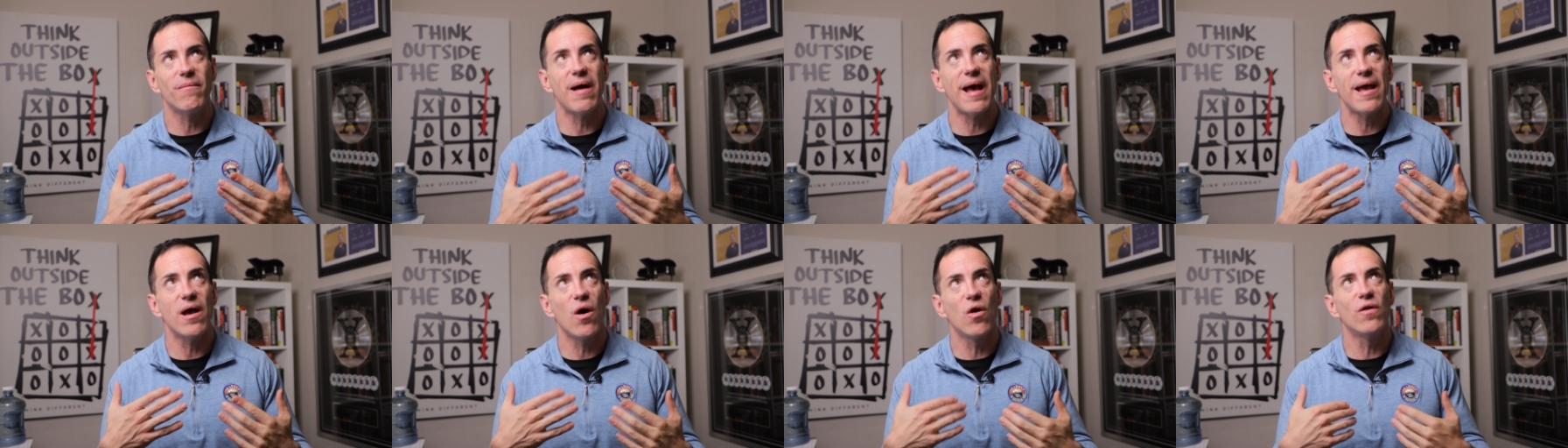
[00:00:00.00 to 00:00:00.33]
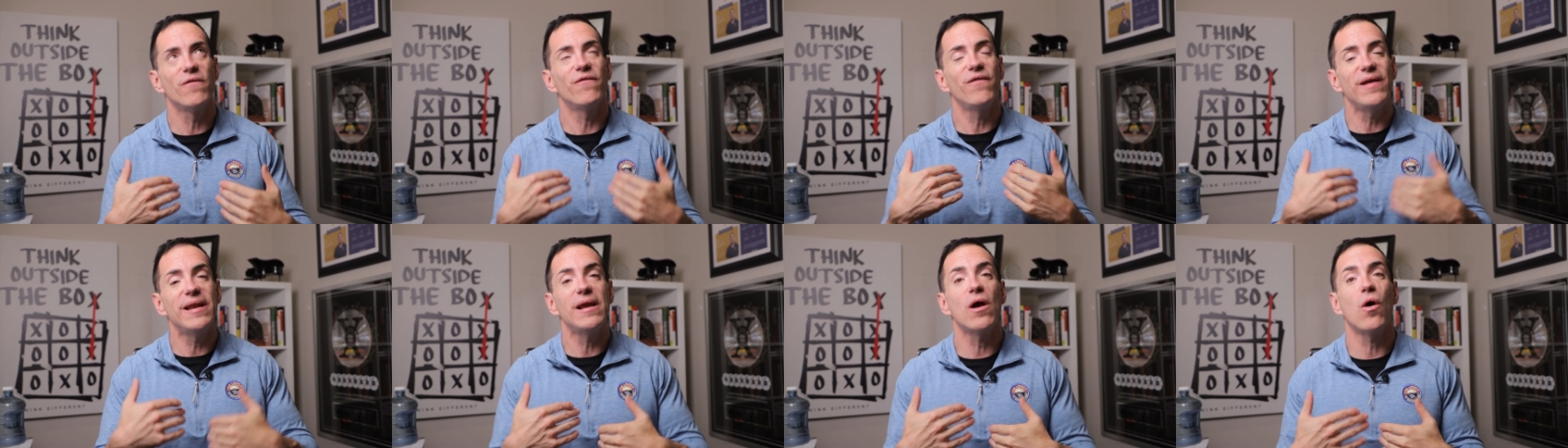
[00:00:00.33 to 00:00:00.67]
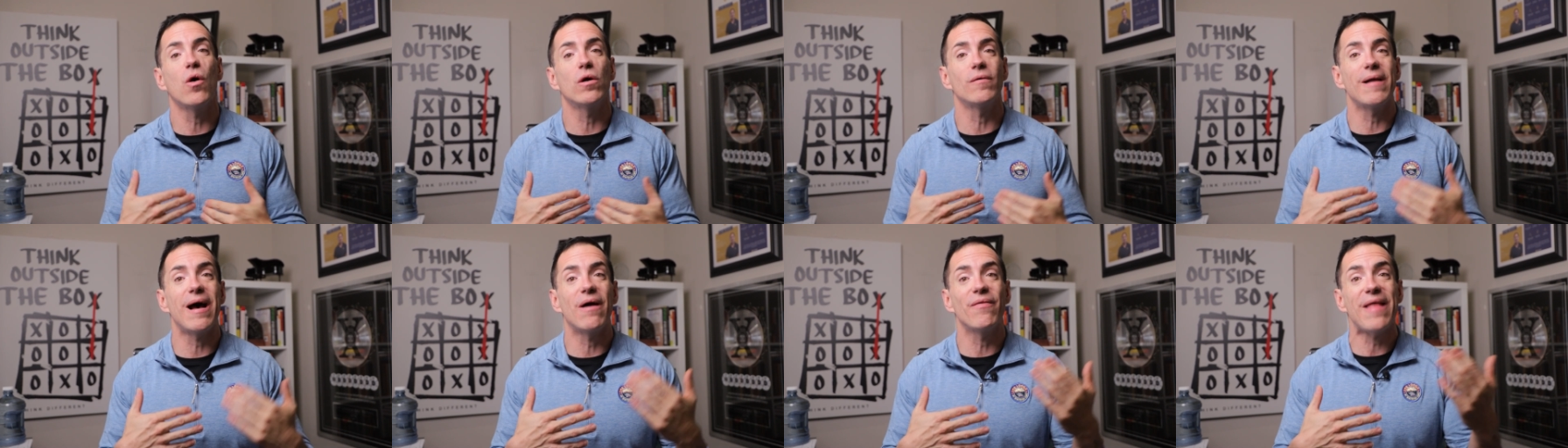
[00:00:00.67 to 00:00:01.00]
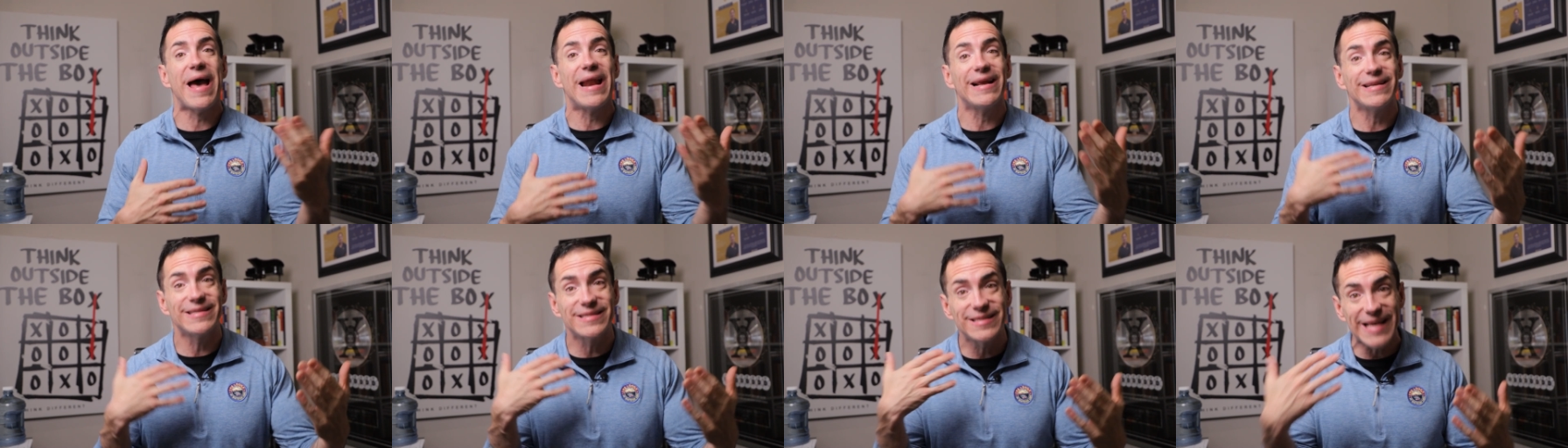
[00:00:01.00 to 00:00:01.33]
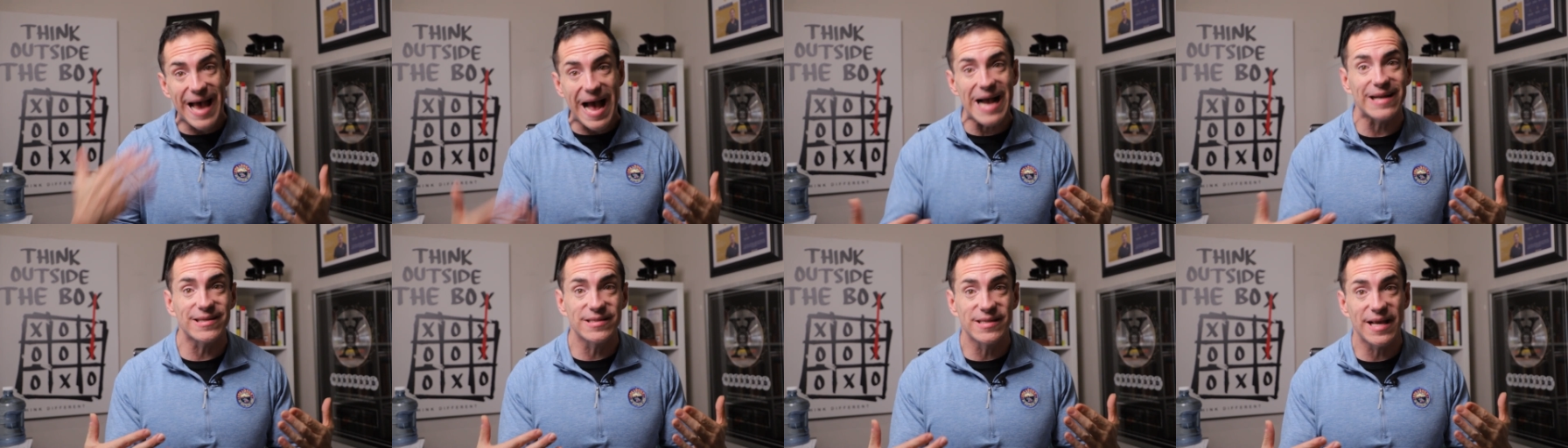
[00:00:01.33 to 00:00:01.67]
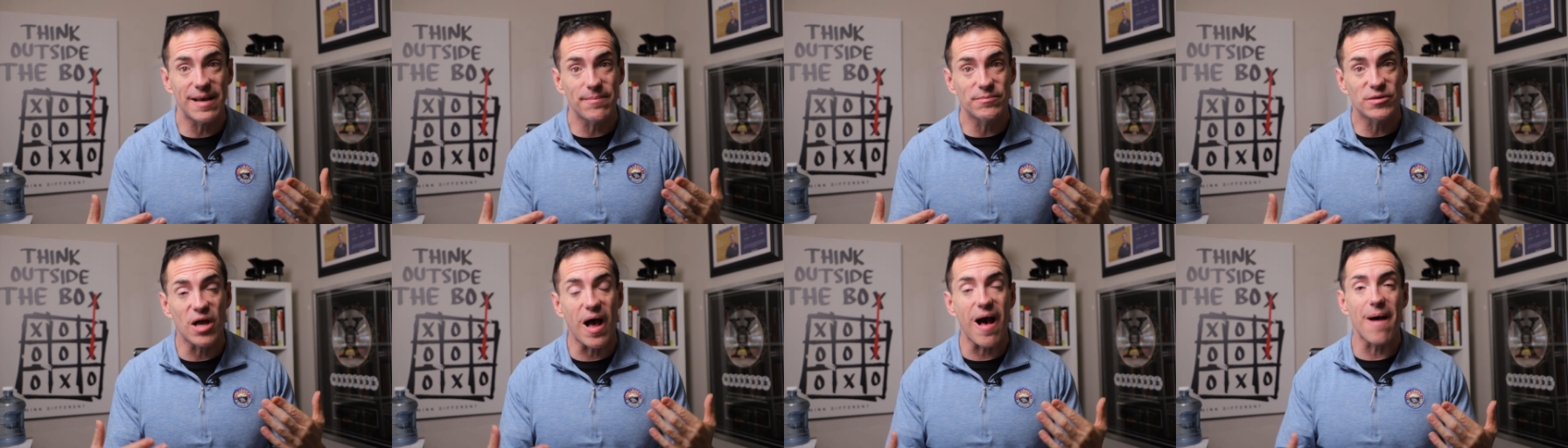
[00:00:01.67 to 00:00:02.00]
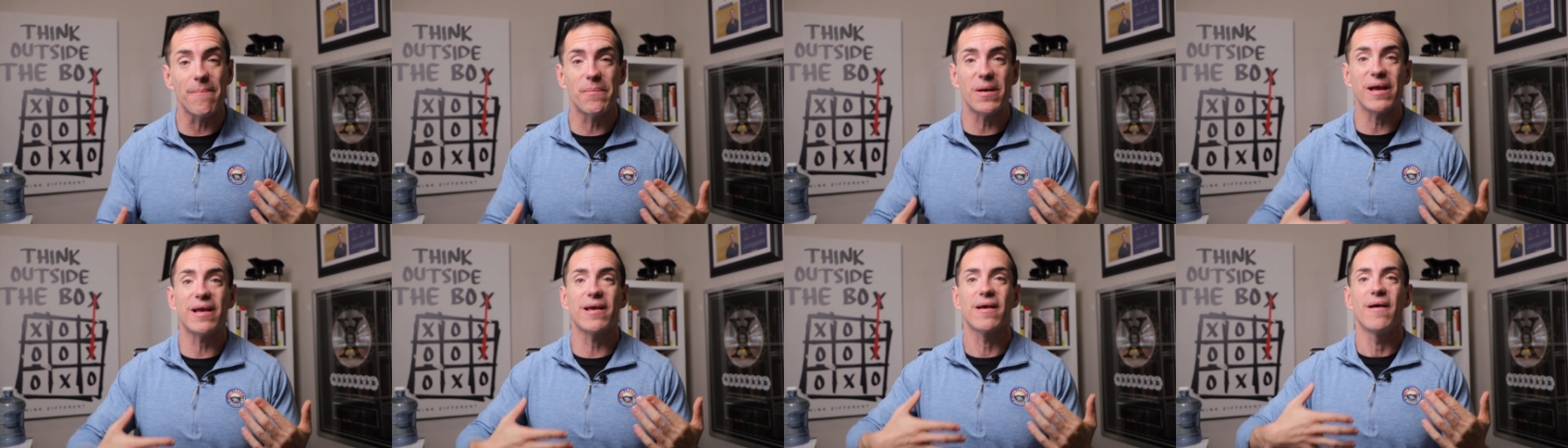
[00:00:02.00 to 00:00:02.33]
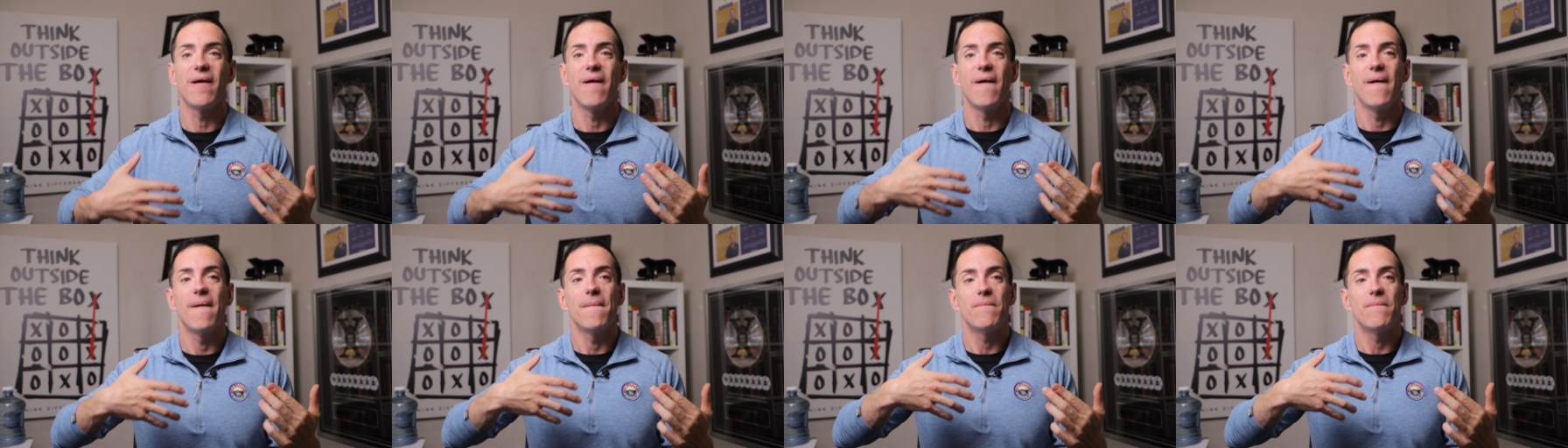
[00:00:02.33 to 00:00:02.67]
my own video around that exact same topic